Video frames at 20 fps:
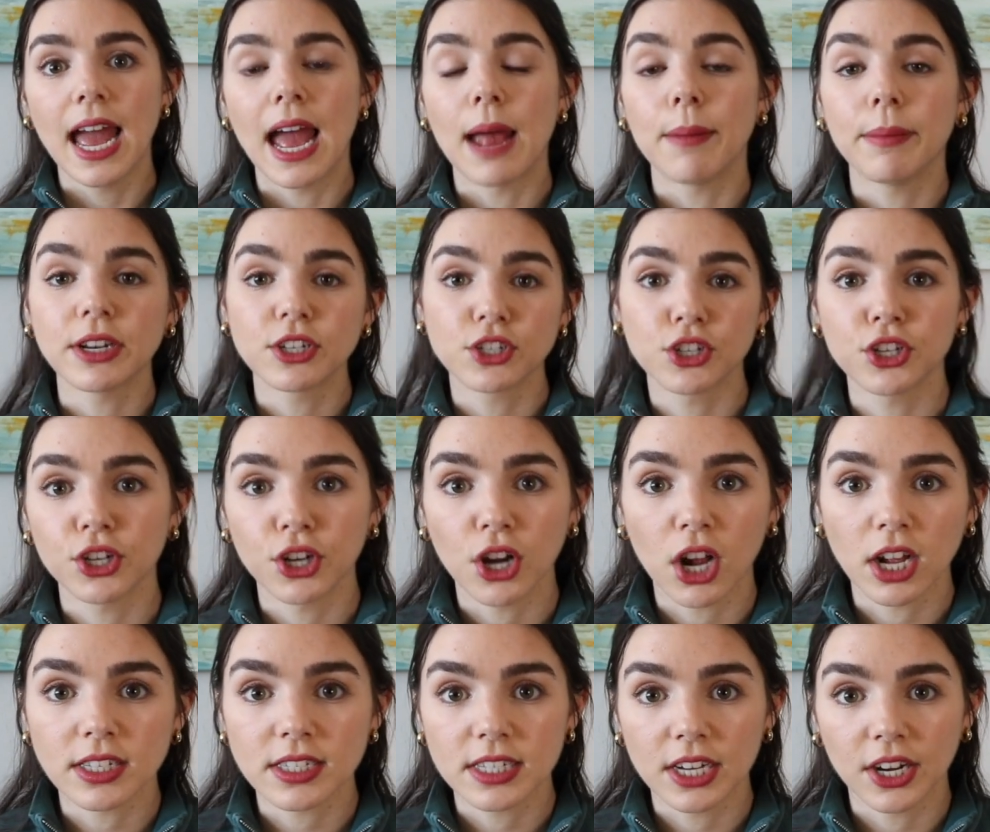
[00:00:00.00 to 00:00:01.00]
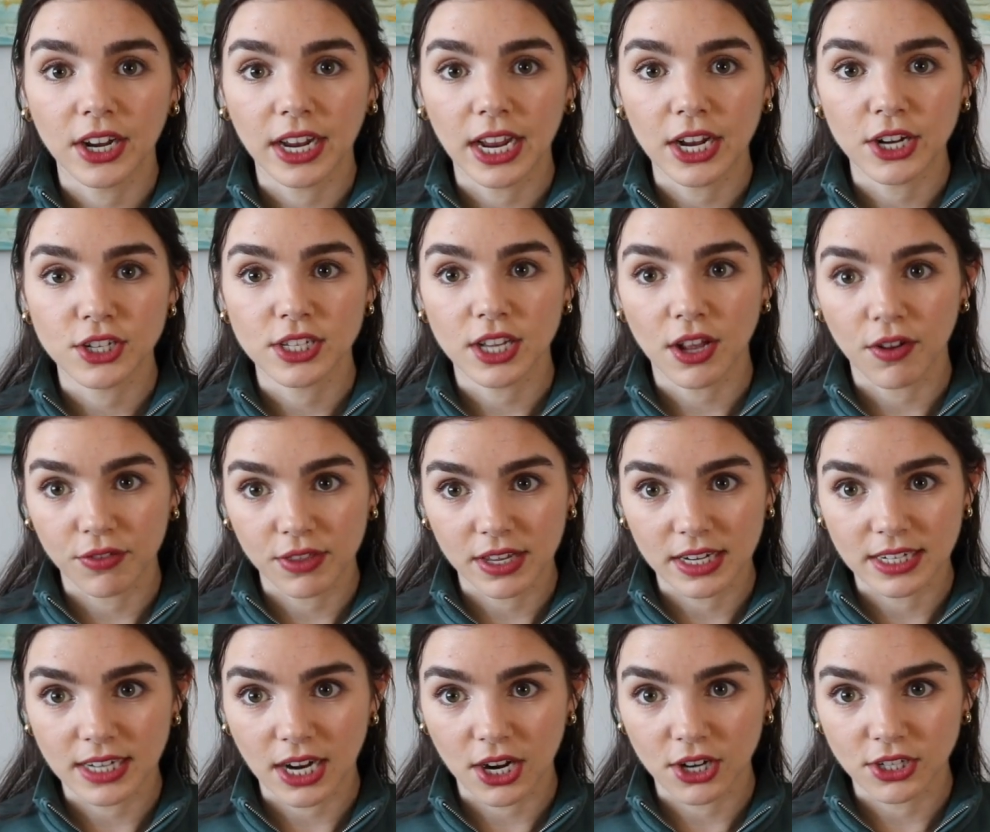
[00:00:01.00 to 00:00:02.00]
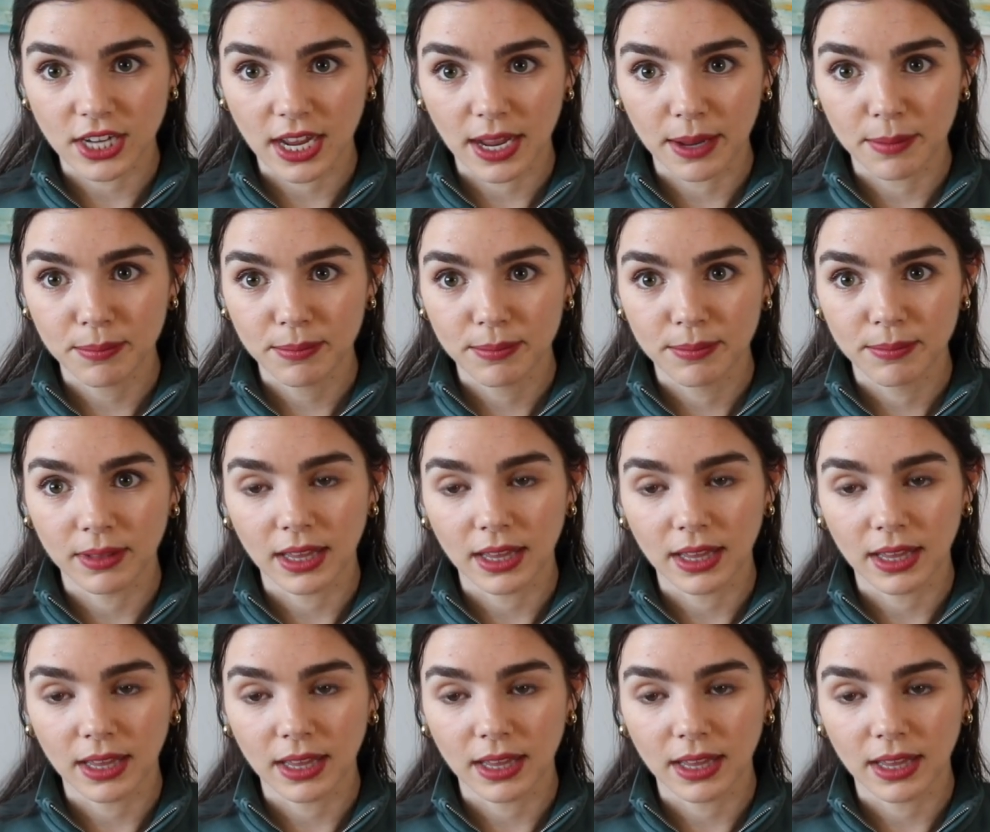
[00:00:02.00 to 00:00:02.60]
And make sure you're not staring at yourself the entire time,